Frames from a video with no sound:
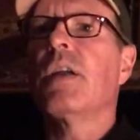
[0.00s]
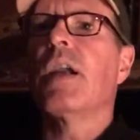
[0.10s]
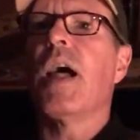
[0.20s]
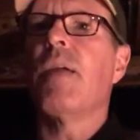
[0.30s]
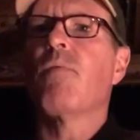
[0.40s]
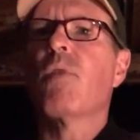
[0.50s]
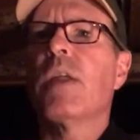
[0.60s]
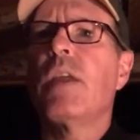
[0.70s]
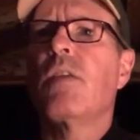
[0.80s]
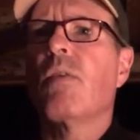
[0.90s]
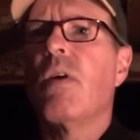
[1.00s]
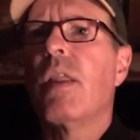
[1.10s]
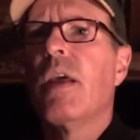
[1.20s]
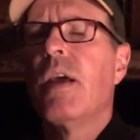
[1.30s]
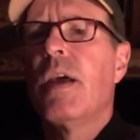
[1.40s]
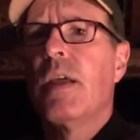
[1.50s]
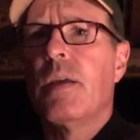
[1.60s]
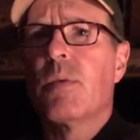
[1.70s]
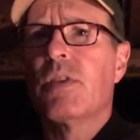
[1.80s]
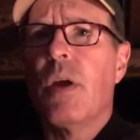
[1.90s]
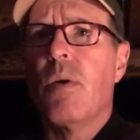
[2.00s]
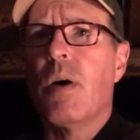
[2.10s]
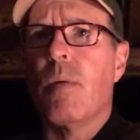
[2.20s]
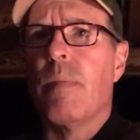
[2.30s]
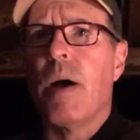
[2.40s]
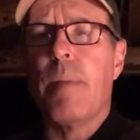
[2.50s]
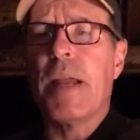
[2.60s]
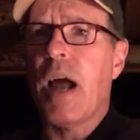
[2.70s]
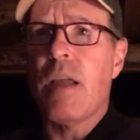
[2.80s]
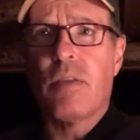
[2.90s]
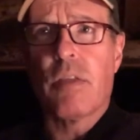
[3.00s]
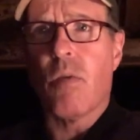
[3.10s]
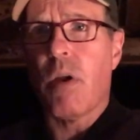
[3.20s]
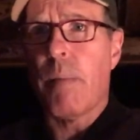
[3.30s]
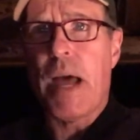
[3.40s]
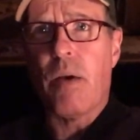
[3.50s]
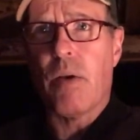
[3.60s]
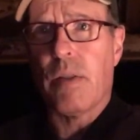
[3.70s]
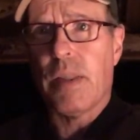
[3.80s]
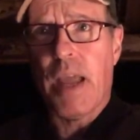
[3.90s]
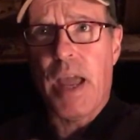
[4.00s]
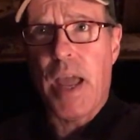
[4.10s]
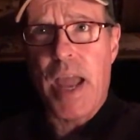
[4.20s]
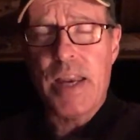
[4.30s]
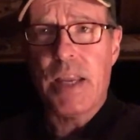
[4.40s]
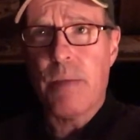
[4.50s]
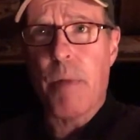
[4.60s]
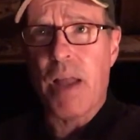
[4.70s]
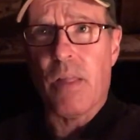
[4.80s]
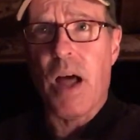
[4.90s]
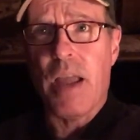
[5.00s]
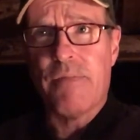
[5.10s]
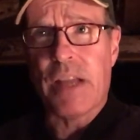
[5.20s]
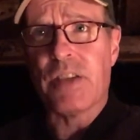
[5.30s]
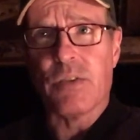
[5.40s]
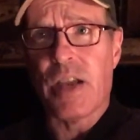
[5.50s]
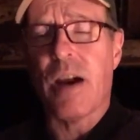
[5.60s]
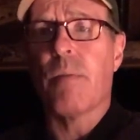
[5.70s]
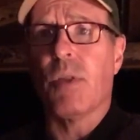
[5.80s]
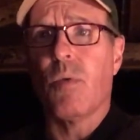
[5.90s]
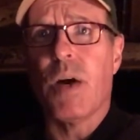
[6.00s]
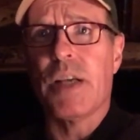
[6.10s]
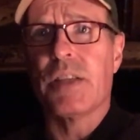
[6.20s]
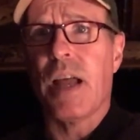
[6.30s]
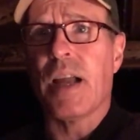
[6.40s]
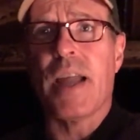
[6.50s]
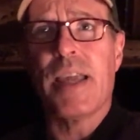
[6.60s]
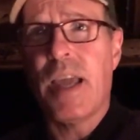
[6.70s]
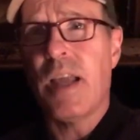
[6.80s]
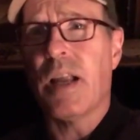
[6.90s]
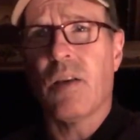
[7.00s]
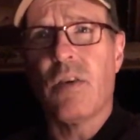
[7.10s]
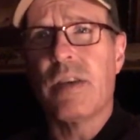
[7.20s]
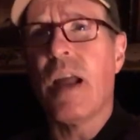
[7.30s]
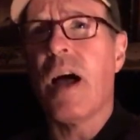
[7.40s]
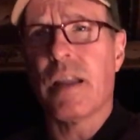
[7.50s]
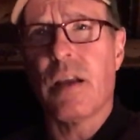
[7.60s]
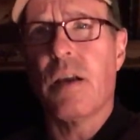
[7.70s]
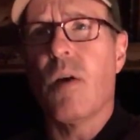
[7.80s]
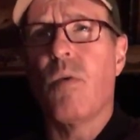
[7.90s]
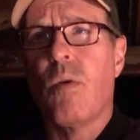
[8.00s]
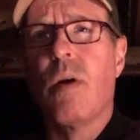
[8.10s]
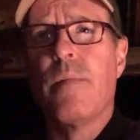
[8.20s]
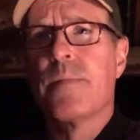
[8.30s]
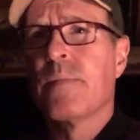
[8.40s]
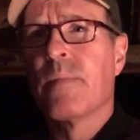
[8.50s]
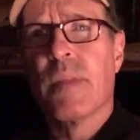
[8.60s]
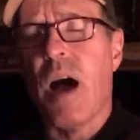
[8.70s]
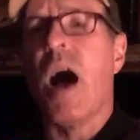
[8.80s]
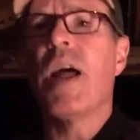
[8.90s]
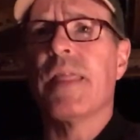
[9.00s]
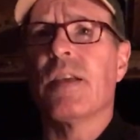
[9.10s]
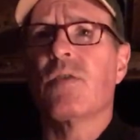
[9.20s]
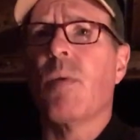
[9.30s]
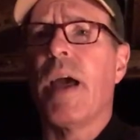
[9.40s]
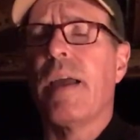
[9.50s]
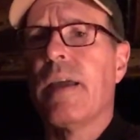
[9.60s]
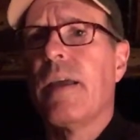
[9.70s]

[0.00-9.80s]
And I really thought there was no hope. I mean, I thought about ending my life. That's how terrible it was. Like, I could not go on this way.